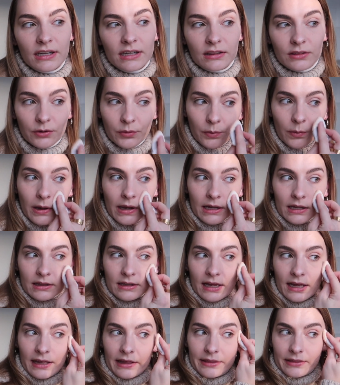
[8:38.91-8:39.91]
and the way
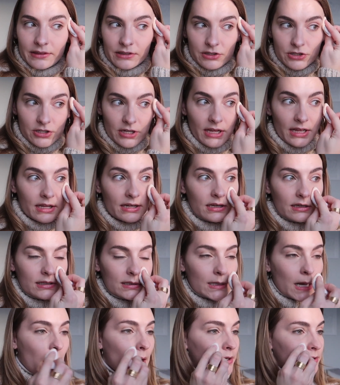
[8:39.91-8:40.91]
that the shine
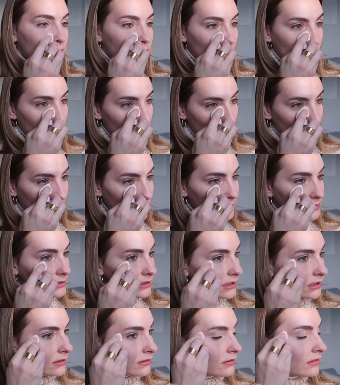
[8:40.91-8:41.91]
is not too
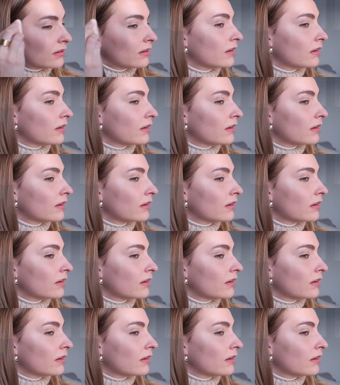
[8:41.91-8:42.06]
crazy.